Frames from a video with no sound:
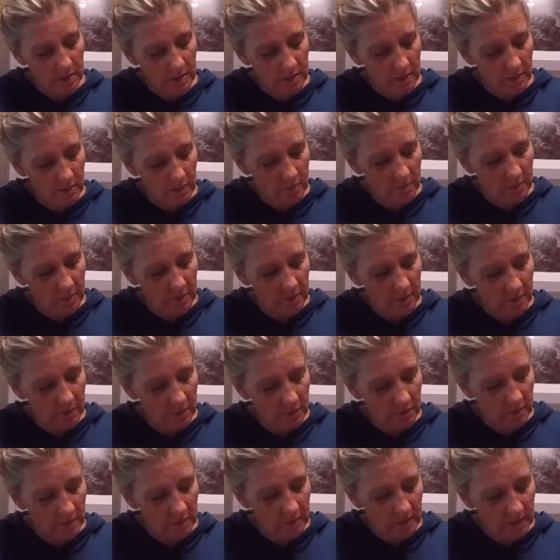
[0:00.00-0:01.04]
now I'm going to do
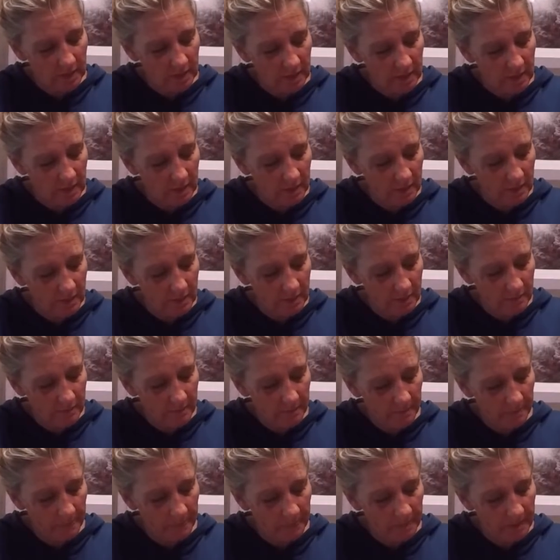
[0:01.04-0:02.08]
it again
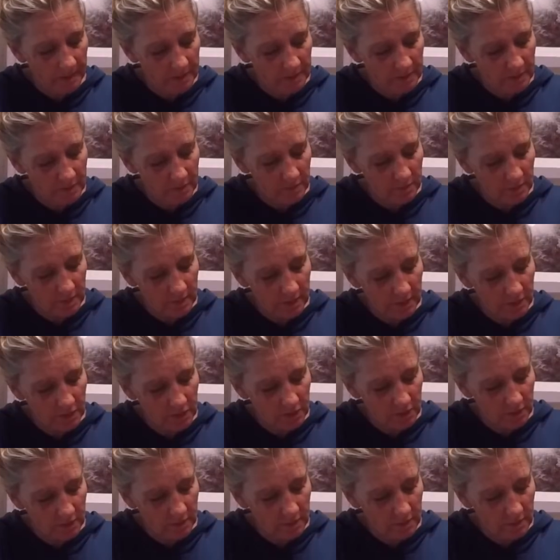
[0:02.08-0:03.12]
this
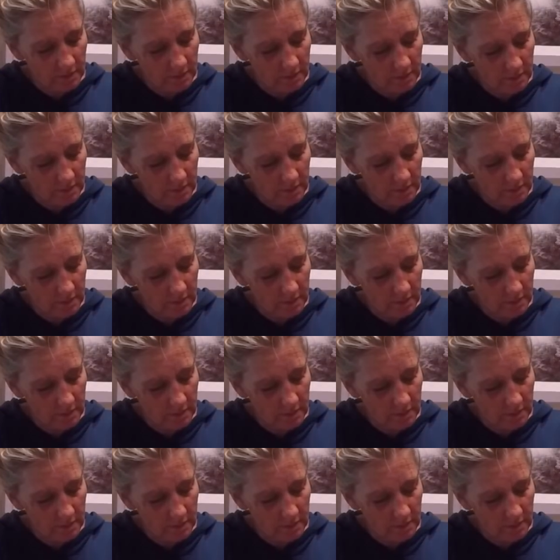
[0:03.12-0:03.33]
direction,